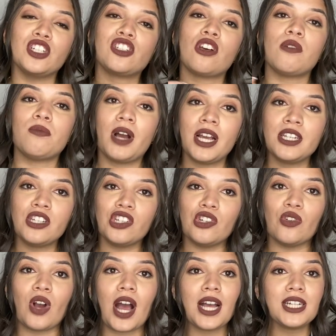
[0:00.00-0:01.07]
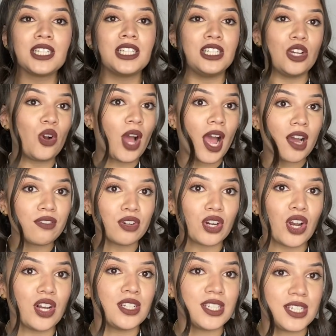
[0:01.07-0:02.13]
So mind you, I still have her
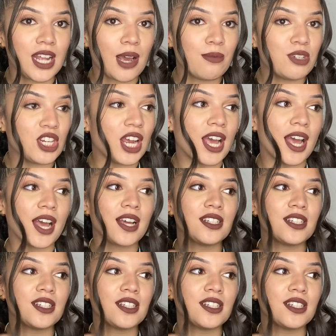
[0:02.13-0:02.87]
on Snapchat.